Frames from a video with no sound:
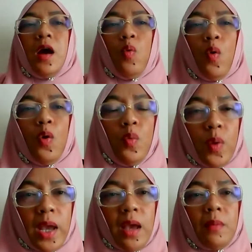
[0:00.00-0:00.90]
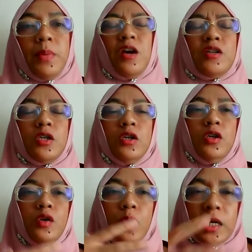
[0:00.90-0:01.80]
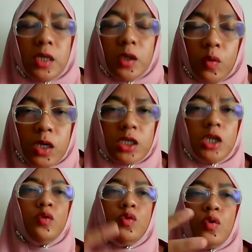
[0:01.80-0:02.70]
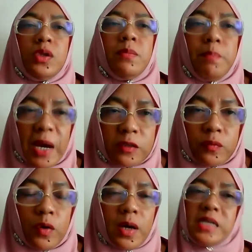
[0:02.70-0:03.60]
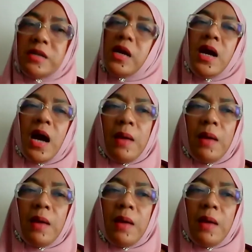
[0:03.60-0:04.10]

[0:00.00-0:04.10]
our own way, because you as Indonesia, you know the best for your country.